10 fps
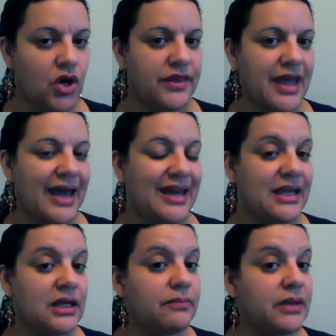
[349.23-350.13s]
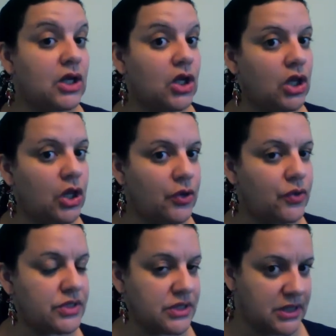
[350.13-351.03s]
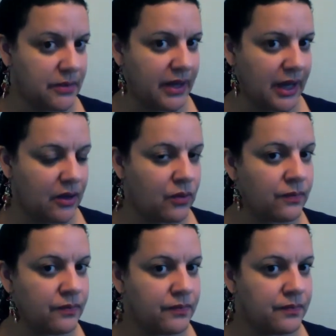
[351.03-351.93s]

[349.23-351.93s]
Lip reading: are that it can be closed somehow